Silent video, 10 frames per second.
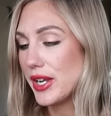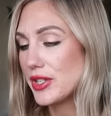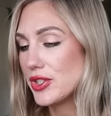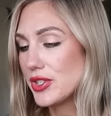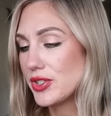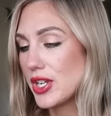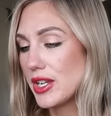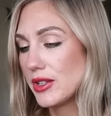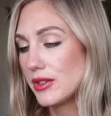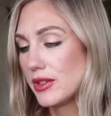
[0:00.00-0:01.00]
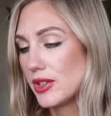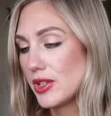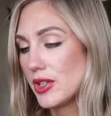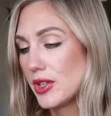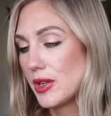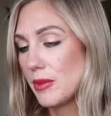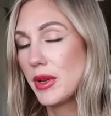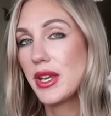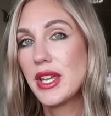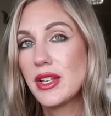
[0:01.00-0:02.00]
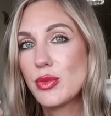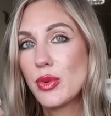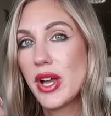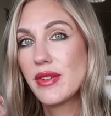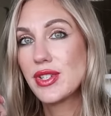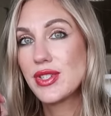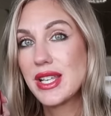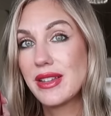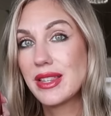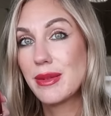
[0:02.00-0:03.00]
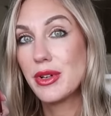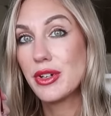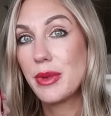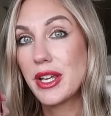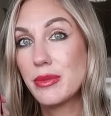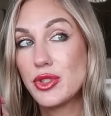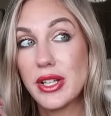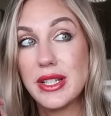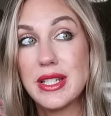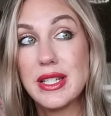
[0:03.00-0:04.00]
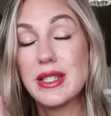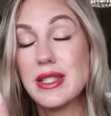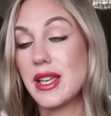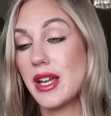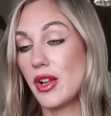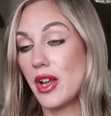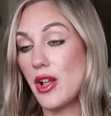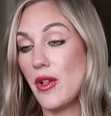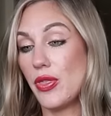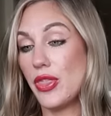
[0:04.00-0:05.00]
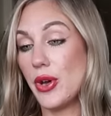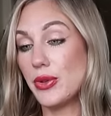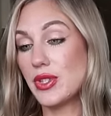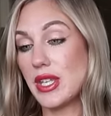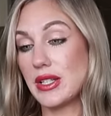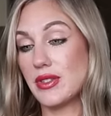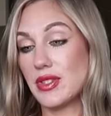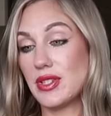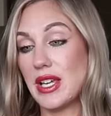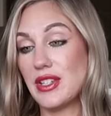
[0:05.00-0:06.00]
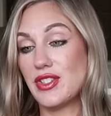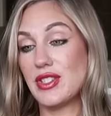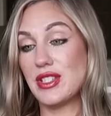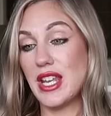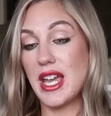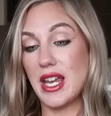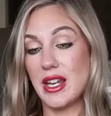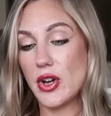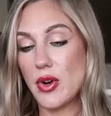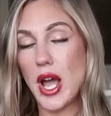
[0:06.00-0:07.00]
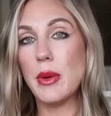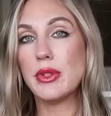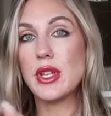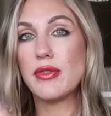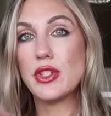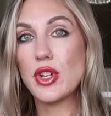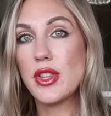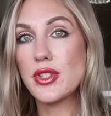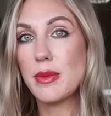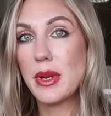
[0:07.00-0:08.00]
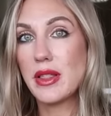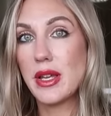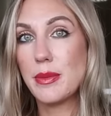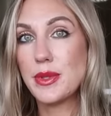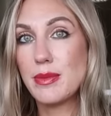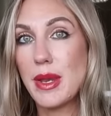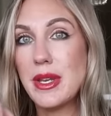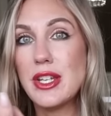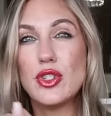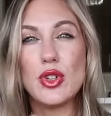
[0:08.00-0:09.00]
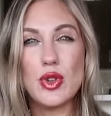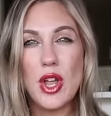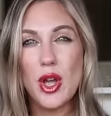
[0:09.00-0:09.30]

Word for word: I just stain my hand? We'll have to see. Like the Milk Makeup Jelly tints, like those things stay. So I will definitely try this on my lips. Maybe,